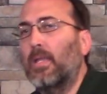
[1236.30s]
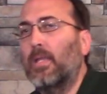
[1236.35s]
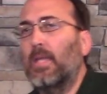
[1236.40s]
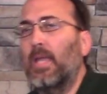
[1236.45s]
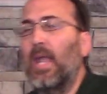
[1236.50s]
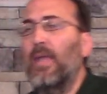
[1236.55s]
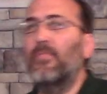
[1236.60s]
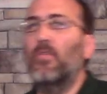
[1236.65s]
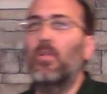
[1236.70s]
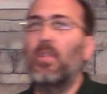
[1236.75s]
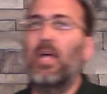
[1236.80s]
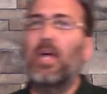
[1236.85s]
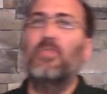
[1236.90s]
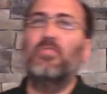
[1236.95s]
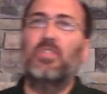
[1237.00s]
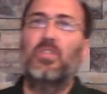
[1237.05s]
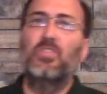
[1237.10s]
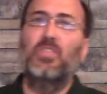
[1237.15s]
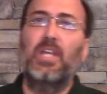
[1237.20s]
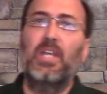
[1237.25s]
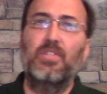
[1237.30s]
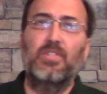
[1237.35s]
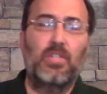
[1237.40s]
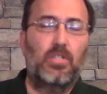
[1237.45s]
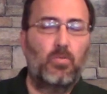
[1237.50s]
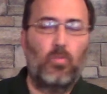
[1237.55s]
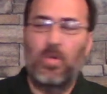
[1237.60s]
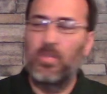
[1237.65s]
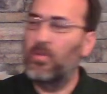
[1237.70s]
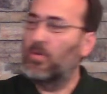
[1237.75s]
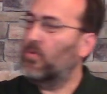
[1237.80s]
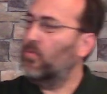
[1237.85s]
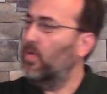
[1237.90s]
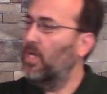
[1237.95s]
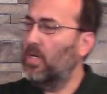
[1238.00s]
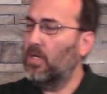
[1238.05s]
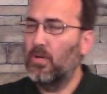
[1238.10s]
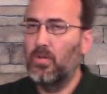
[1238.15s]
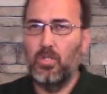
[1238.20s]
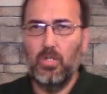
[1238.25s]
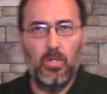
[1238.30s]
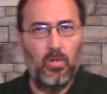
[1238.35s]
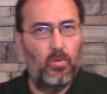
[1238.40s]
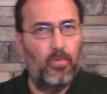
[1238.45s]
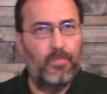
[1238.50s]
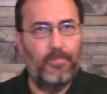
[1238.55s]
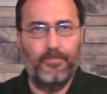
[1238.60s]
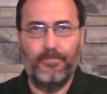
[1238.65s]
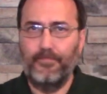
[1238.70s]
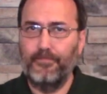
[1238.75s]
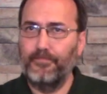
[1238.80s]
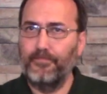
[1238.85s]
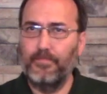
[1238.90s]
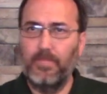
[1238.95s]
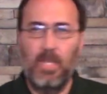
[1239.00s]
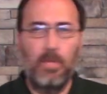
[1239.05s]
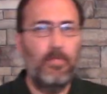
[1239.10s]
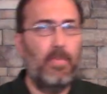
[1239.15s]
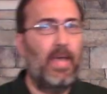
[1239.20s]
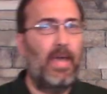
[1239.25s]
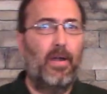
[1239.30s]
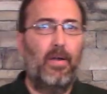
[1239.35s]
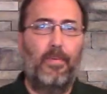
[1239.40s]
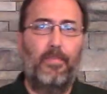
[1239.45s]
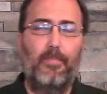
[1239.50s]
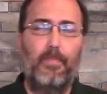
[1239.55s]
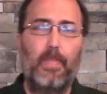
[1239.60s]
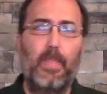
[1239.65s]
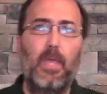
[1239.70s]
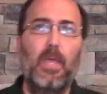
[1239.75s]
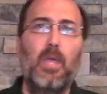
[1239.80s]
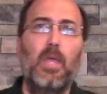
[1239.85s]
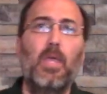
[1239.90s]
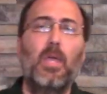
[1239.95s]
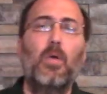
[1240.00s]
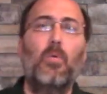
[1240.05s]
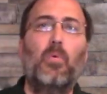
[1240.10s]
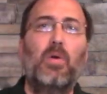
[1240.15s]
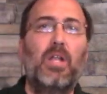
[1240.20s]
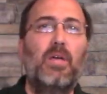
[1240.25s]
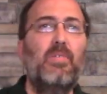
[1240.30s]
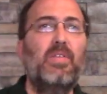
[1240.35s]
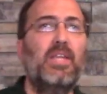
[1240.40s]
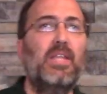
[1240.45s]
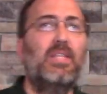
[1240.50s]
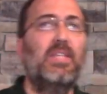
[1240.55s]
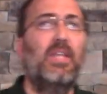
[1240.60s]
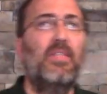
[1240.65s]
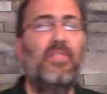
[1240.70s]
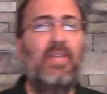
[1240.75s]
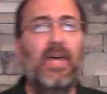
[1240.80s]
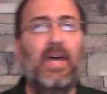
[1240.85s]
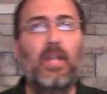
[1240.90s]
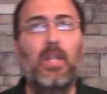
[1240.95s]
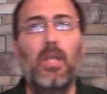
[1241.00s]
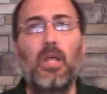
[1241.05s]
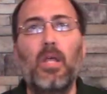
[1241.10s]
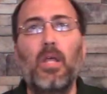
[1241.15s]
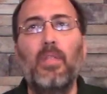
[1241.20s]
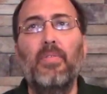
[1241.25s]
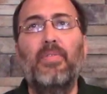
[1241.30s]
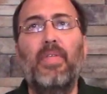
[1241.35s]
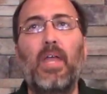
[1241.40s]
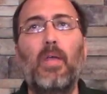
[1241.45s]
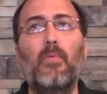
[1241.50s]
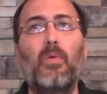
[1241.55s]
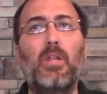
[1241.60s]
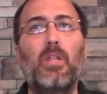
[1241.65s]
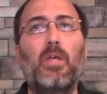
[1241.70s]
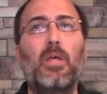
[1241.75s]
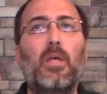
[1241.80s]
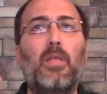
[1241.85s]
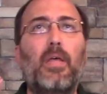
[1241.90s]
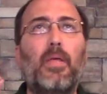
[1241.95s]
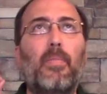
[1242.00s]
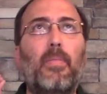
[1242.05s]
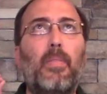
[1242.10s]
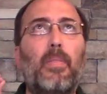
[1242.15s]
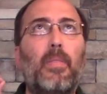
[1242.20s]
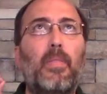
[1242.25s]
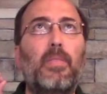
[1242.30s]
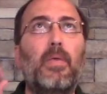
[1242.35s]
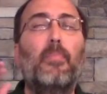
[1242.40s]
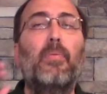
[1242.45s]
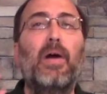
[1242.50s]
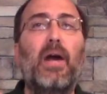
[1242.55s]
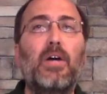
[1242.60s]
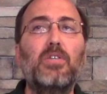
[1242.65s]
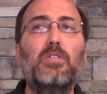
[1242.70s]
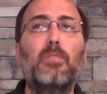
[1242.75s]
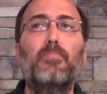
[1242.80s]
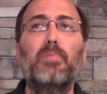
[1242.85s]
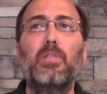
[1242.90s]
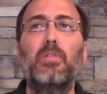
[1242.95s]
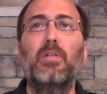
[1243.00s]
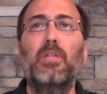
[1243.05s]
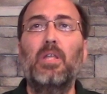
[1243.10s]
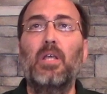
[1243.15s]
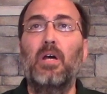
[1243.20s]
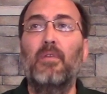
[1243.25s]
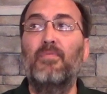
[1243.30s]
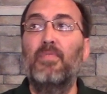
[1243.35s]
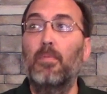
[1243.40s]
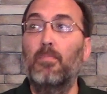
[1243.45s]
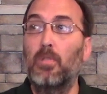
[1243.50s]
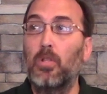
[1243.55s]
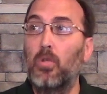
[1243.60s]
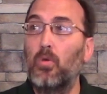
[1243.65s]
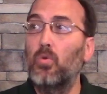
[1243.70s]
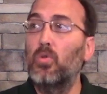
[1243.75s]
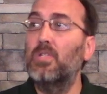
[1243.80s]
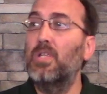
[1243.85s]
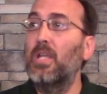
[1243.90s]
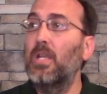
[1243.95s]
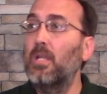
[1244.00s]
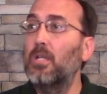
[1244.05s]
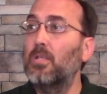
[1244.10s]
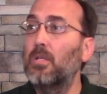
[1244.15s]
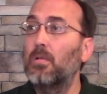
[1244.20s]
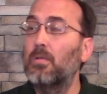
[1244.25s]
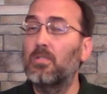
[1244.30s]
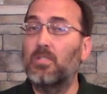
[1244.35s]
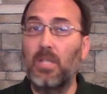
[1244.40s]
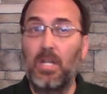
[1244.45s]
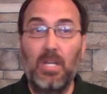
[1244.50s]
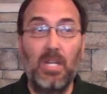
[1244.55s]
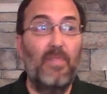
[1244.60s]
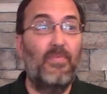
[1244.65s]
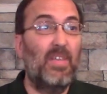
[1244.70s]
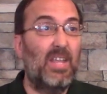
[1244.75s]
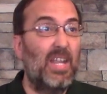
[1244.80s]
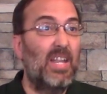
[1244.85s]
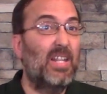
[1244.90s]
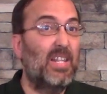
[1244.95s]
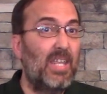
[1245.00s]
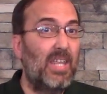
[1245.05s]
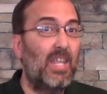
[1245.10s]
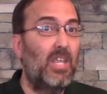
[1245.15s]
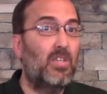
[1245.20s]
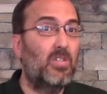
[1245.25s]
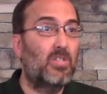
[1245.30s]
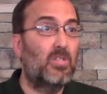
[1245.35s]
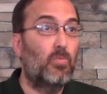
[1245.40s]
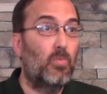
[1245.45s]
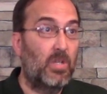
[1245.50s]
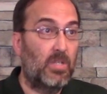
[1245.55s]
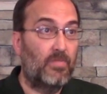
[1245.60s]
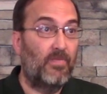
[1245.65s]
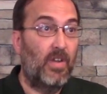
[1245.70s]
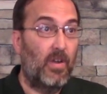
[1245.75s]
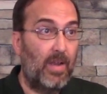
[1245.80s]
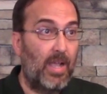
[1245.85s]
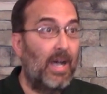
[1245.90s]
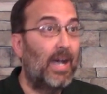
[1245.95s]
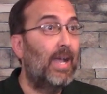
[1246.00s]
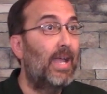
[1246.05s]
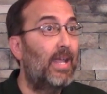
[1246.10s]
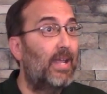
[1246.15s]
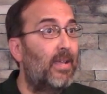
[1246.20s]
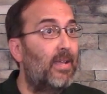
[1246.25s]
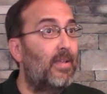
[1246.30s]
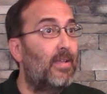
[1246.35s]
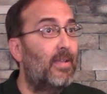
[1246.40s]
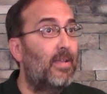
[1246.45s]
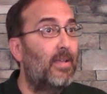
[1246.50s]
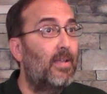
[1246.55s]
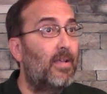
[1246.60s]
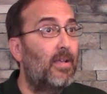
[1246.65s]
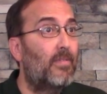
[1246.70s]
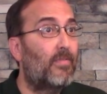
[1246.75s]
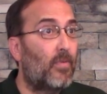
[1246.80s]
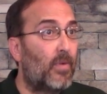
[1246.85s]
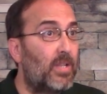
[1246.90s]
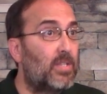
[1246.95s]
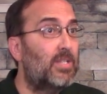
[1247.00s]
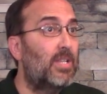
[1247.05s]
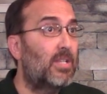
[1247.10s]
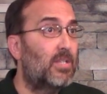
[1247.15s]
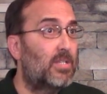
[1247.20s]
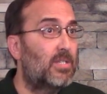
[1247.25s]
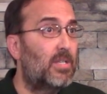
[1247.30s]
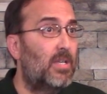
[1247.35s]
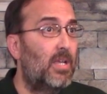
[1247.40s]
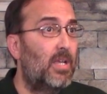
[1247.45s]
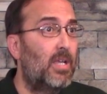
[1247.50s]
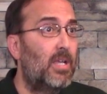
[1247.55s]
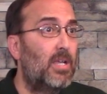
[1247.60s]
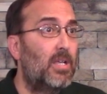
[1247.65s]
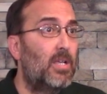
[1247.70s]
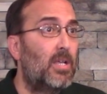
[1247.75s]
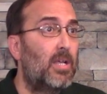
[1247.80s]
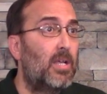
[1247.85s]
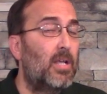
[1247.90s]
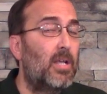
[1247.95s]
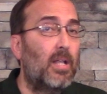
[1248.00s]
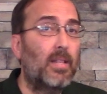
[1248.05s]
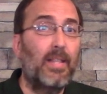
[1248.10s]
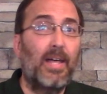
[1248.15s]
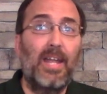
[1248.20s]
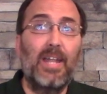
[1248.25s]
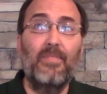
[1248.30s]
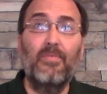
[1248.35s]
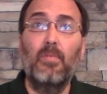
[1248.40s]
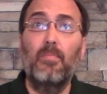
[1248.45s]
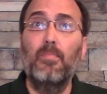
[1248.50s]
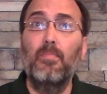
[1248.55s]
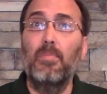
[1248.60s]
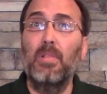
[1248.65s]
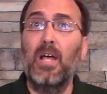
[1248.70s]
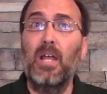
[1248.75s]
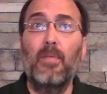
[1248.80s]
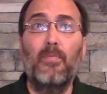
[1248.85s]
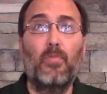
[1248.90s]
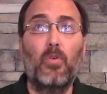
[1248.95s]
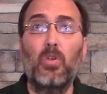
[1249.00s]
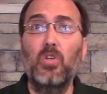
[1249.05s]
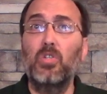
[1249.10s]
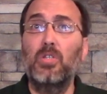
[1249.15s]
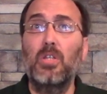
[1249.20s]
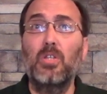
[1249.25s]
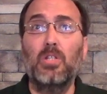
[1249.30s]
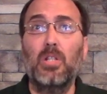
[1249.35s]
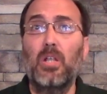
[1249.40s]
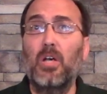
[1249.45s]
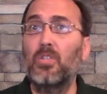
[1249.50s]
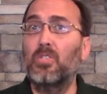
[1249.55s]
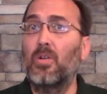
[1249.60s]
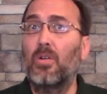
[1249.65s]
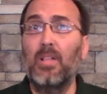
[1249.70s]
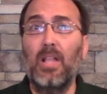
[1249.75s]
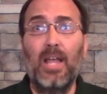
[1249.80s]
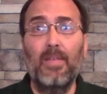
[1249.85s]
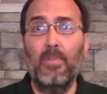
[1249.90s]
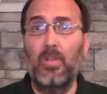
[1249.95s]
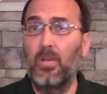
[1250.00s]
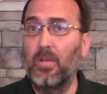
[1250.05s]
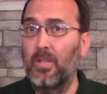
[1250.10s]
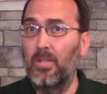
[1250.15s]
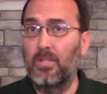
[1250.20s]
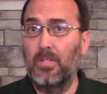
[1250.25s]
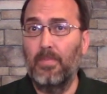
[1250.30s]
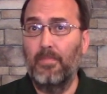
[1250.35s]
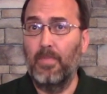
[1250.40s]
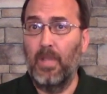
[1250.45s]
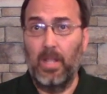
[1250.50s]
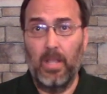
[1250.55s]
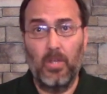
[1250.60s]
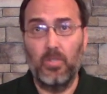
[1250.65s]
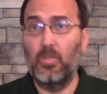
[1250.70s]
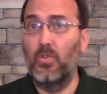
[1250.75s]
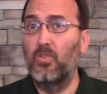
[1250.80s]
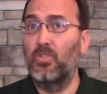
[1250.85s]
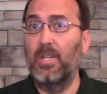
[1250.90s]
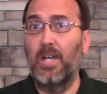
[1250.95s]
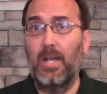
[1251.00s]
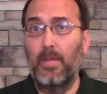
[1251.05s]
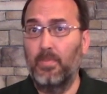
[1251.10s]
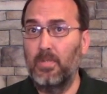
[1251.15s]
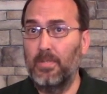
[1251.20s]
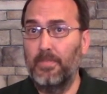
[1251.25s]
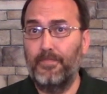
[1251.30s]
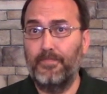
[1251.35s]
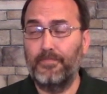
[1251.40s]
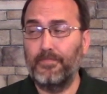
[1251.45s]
gave their lives to Jesus, whether Greek or Jew, didn't matter, whenever they did that, they would, the possibility of them losing significant things was very high. For instance, a lot of Christians lost their livelihoods. They lost their jobs.